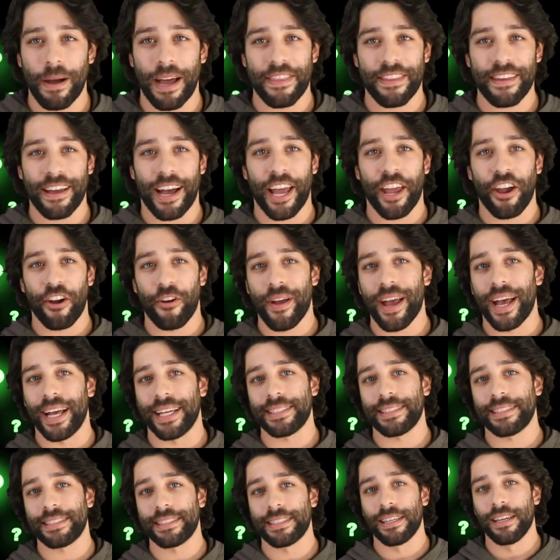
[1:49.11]
by the I R
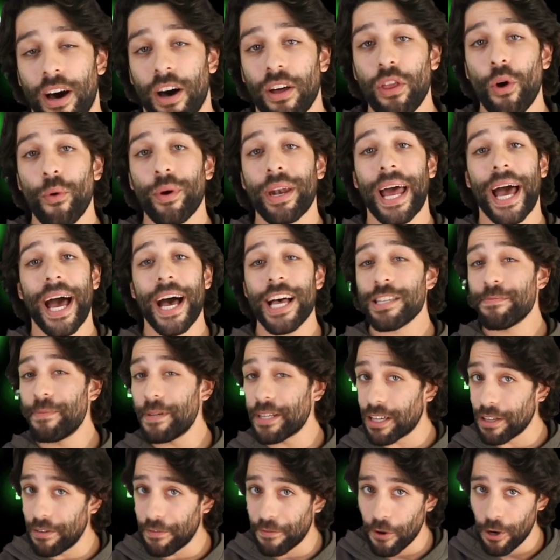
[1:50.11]
S. Although it has
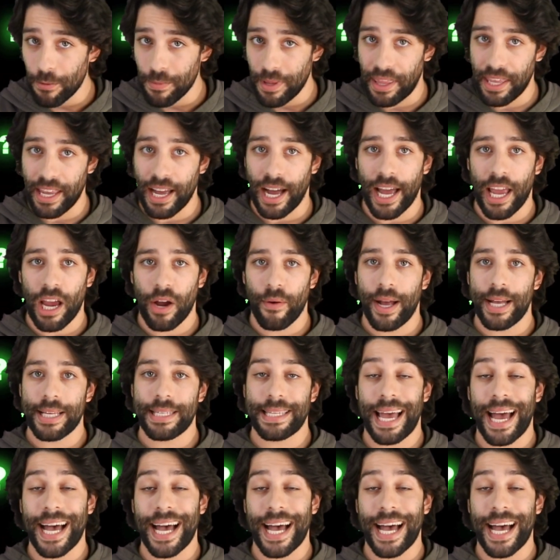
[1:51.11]
been confirmed that the I R S